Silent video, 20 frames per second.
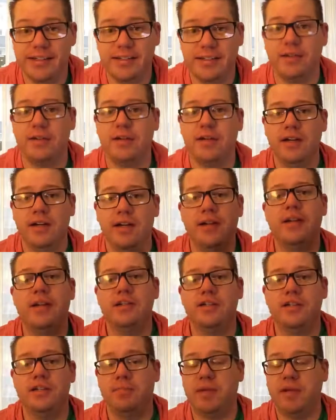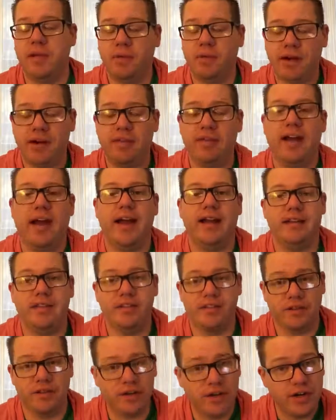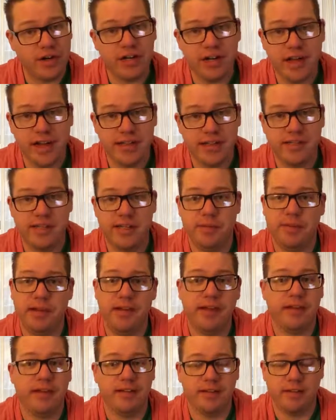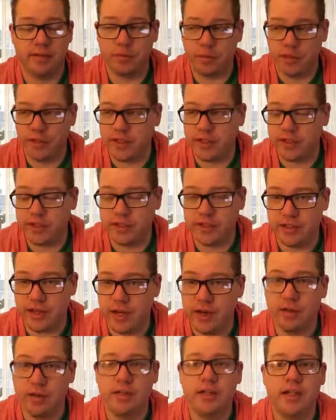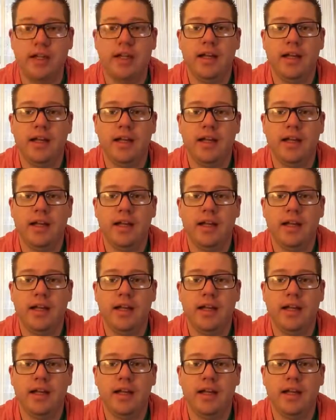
So just be aware of that. Just learn DHCP, because it's really good to know.